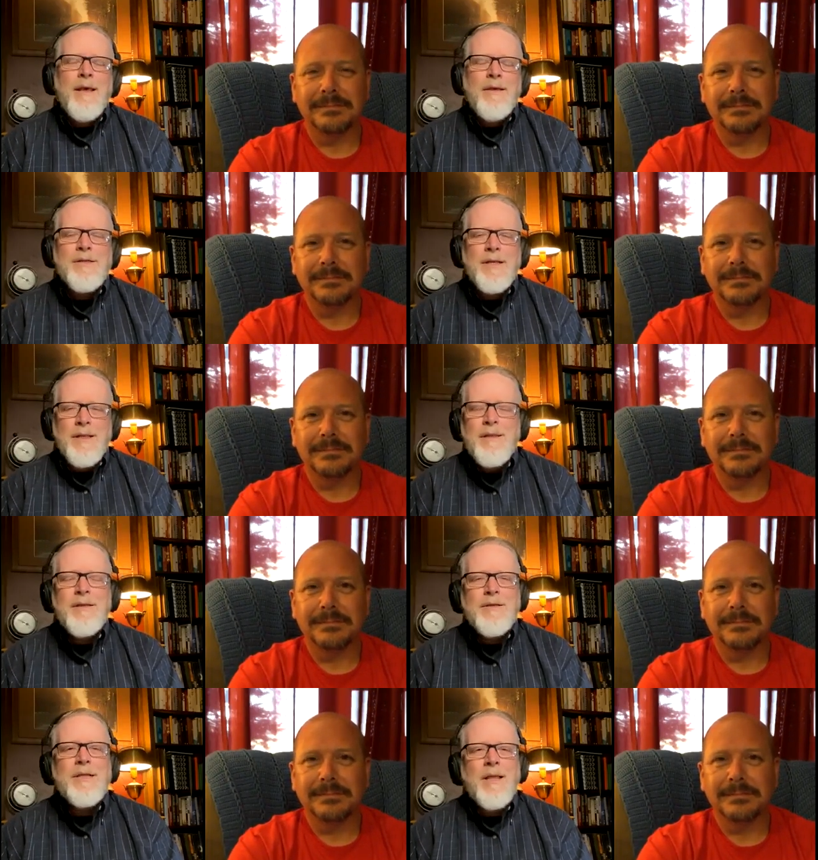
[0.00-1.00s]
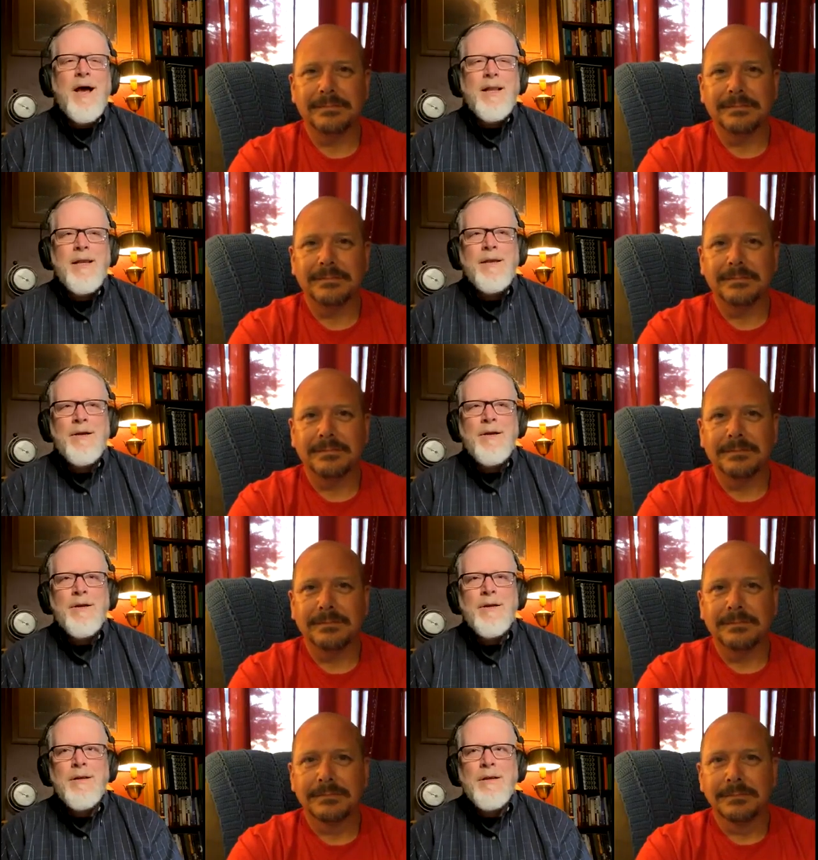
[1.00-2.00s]
Speaker 1: there's a there's a lot
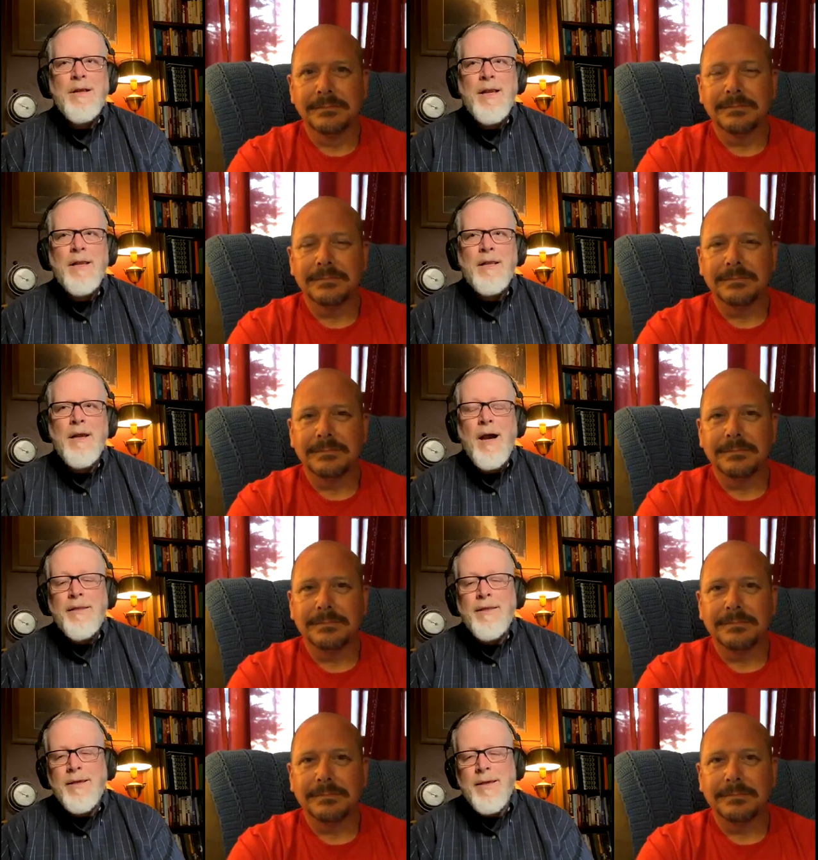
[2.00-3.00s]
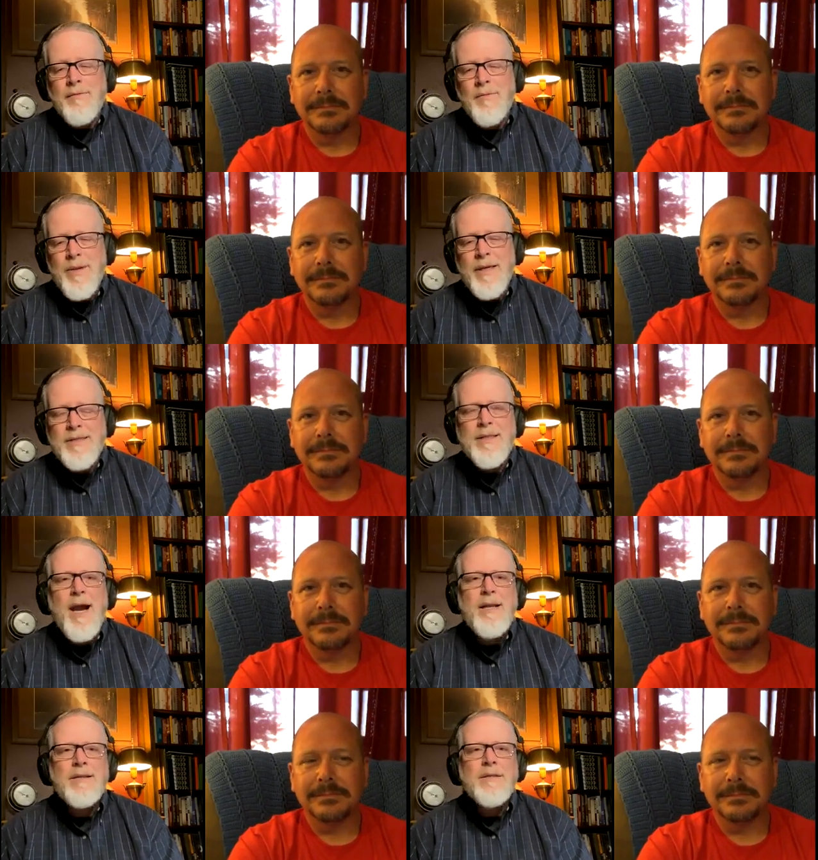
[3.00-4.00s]
here, and I think he would be
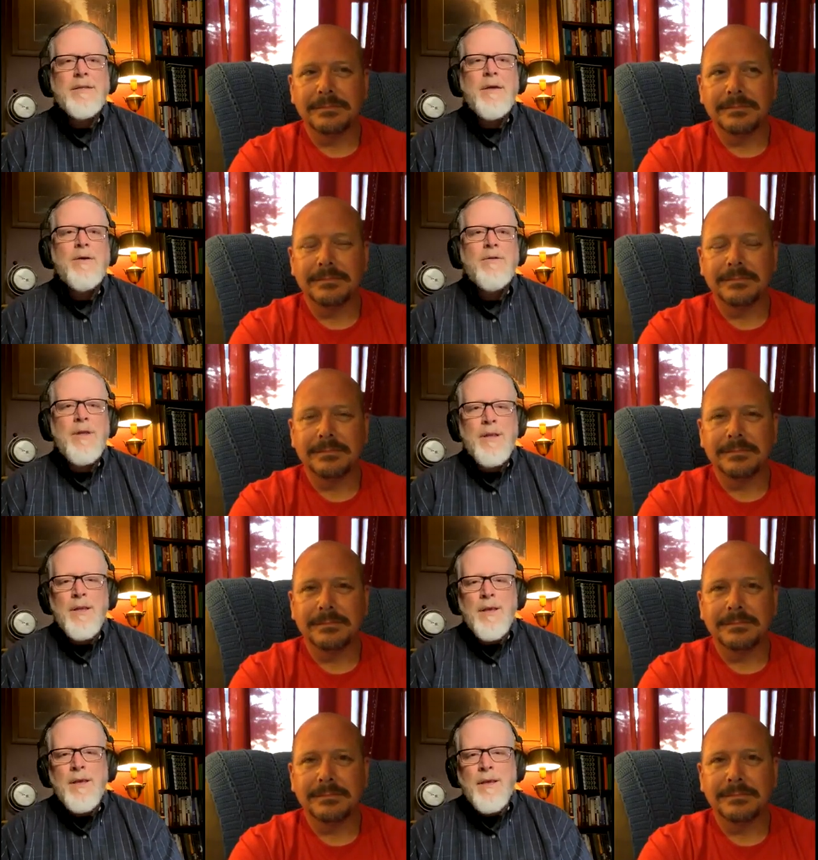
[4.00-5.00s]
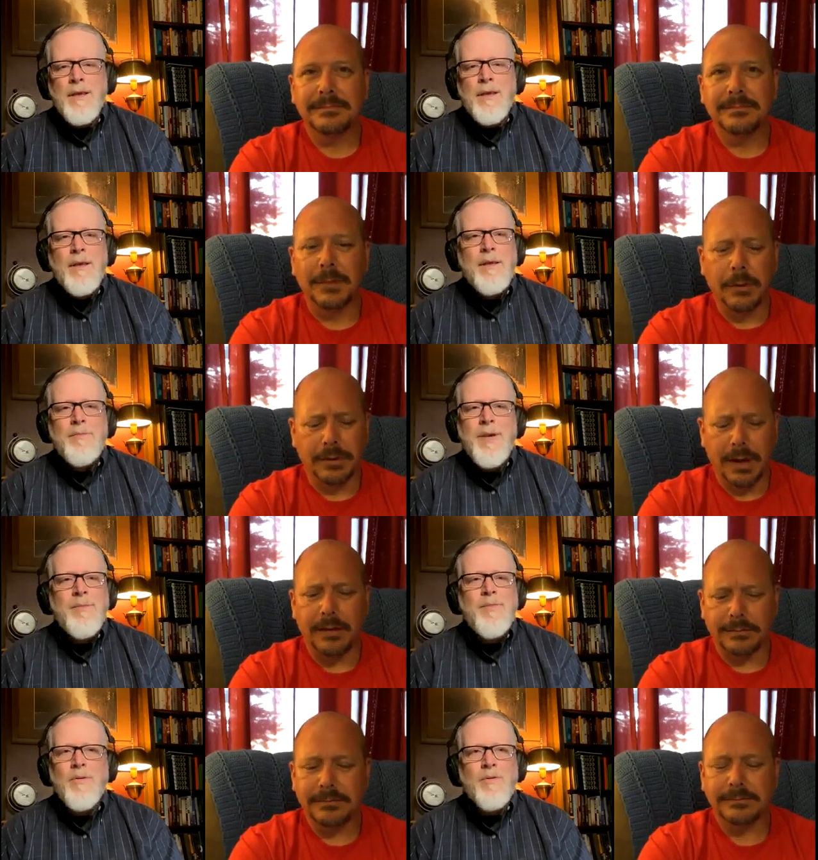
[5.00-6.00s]
excited to know that oh, yeah.
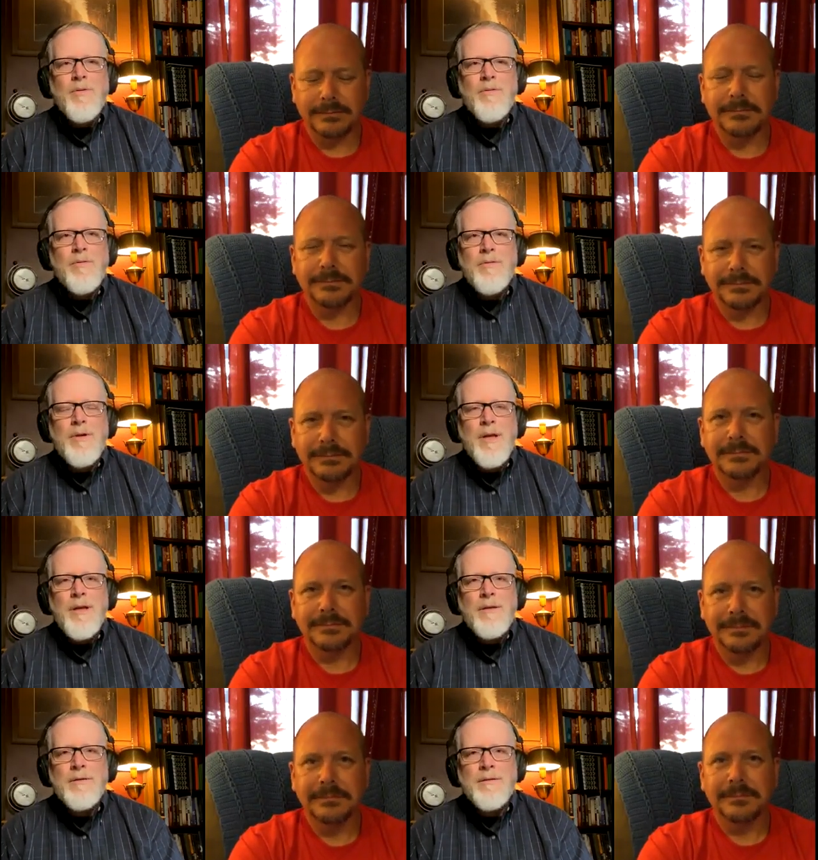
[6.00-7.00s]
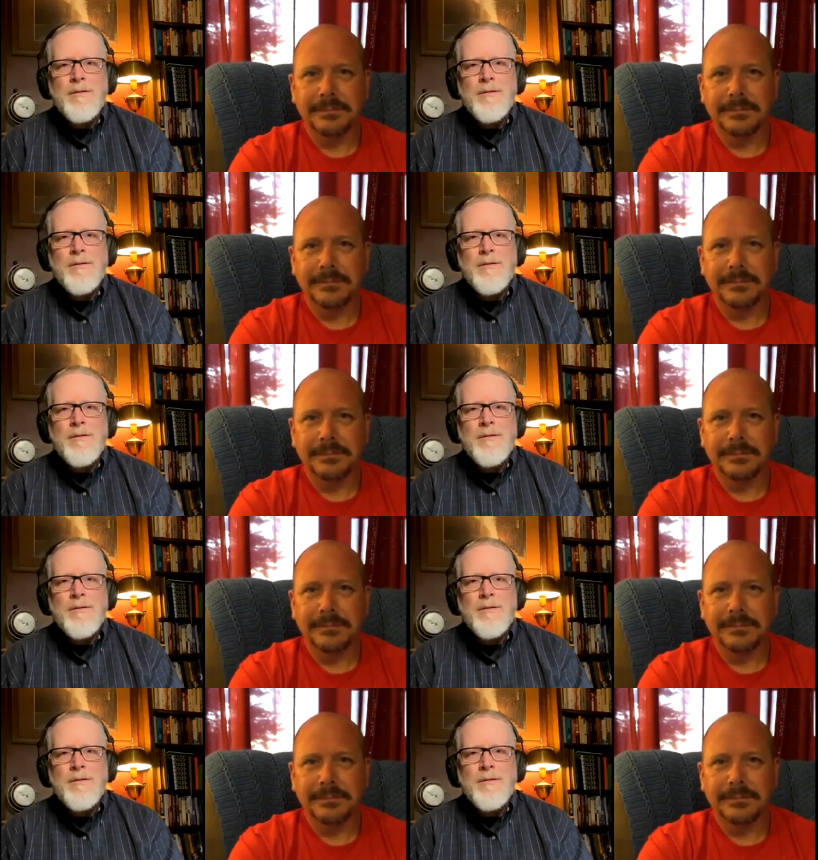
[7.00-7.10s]
people, uh,